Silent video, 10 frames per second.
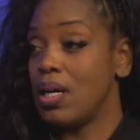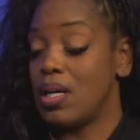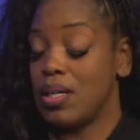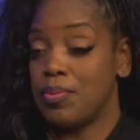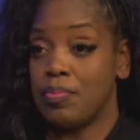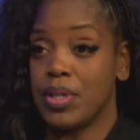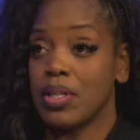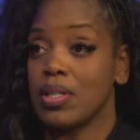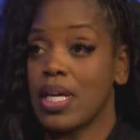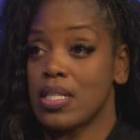Um,
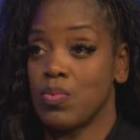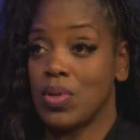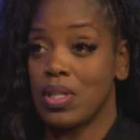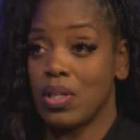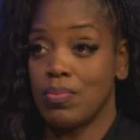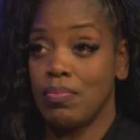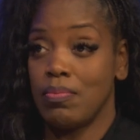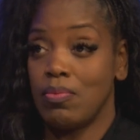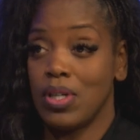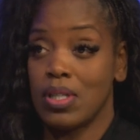but that's one of the
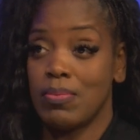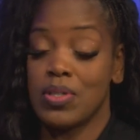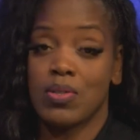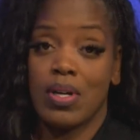one of the most